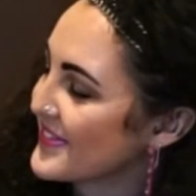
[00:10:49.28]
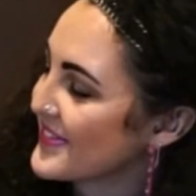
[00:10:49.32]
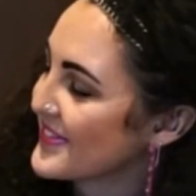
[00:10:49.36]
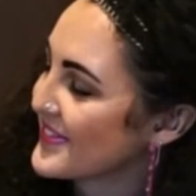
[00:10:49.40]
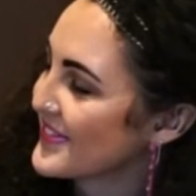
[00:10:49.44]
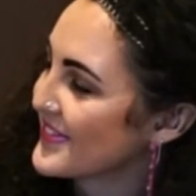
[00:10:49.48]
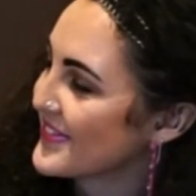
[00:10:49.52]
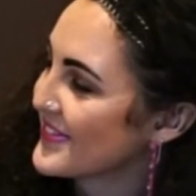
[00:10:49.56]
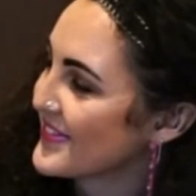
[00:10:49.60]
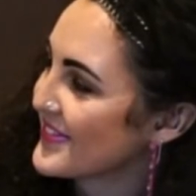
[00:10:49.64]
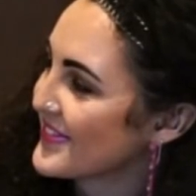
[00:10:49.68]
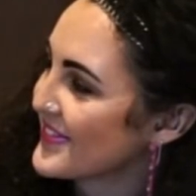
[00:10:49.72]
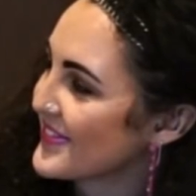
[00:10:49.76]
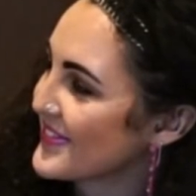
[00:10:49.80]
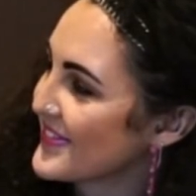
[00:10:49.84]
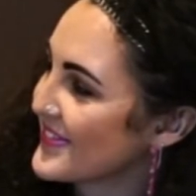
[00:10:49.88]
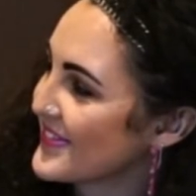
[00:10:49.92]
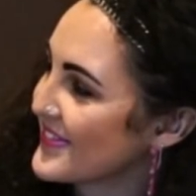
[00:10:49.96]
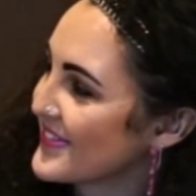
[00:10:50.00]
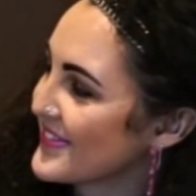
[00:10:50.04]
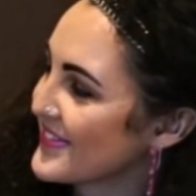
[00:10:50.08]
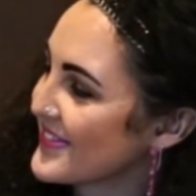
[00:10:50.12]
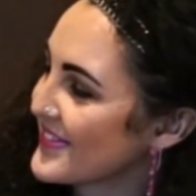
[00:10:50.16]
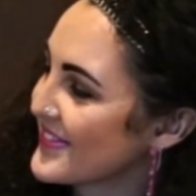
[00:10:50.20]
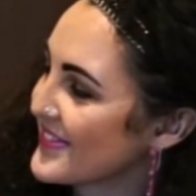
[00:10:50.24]

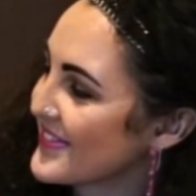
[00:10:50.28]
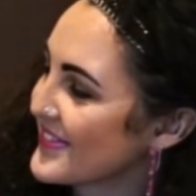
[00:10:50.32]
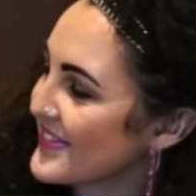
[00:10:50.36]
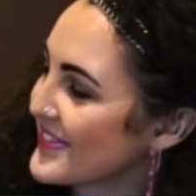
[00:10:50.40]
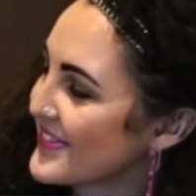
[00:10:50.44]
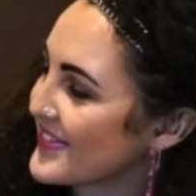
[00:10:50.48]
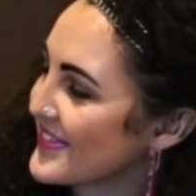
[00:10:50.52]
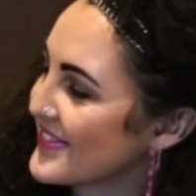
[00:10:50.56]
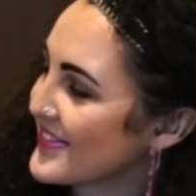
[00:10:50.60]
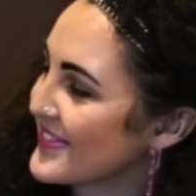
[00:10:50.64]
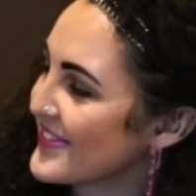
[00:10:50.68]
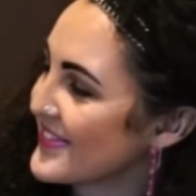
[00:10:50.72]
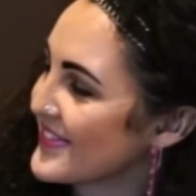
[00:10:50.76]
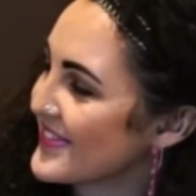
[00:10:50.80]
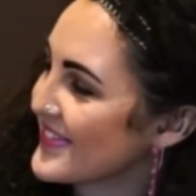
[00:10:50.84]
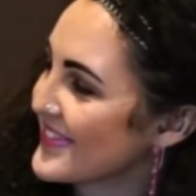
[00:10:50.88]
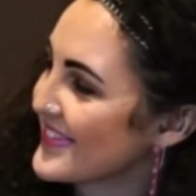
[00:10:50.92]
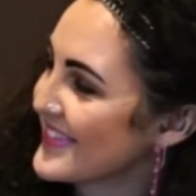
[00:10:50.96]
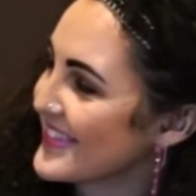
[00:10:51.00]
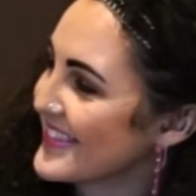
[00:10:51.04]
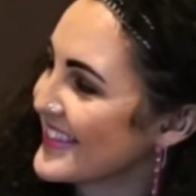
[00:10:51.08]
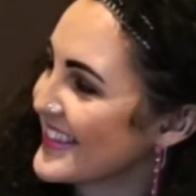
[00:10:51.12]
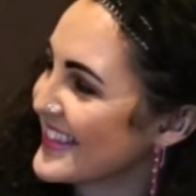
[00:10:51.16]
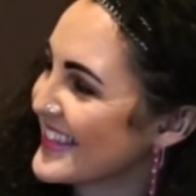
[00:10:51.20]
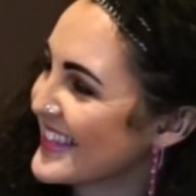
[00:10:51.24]

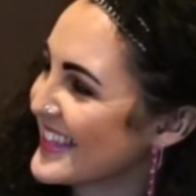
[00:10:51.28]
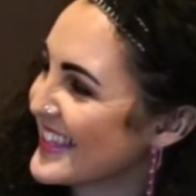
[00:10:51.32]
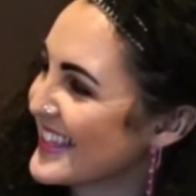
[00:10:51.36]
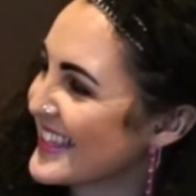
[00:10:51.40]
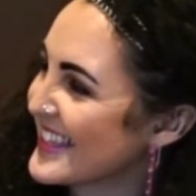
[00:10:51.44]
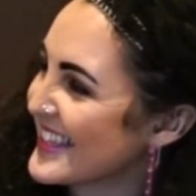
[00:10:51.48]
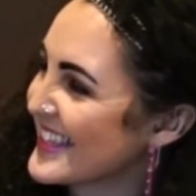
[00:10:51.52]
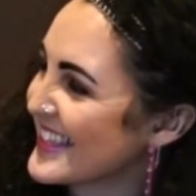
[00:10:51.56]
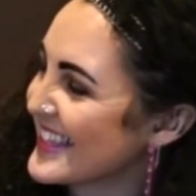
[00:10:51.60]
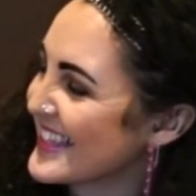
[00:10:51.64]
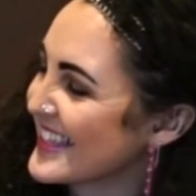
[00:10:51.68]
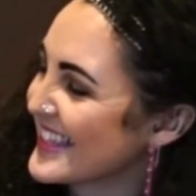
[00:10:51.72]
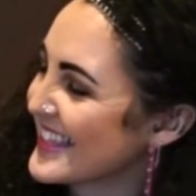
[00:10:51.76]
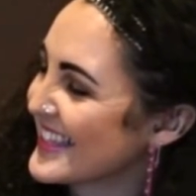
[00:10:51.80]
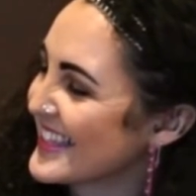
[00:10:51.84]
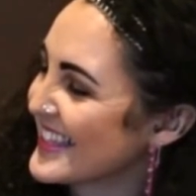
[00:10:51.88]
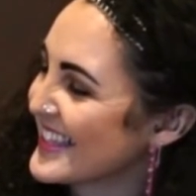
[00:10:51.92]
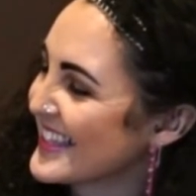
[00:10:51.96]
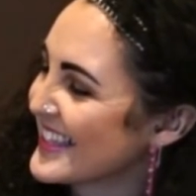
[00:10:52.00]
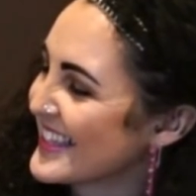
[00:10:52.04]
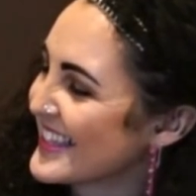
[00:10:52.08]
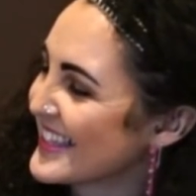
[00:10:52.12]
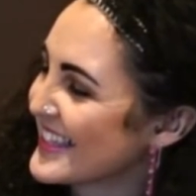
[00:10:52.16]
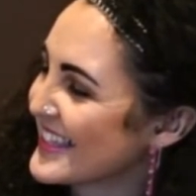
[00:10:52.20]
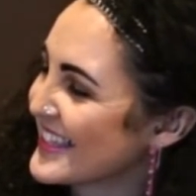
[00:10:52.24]

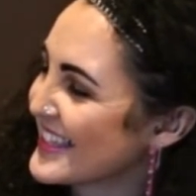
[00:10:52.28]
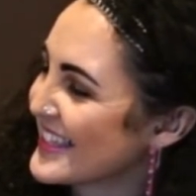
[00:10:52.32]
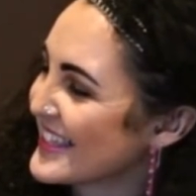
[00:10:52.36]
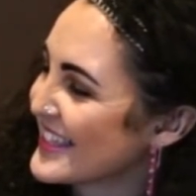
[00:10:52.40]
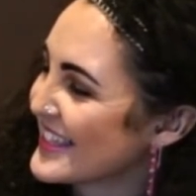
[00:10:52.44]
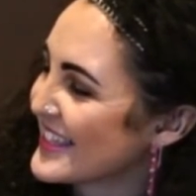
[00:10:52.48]
(not speaking)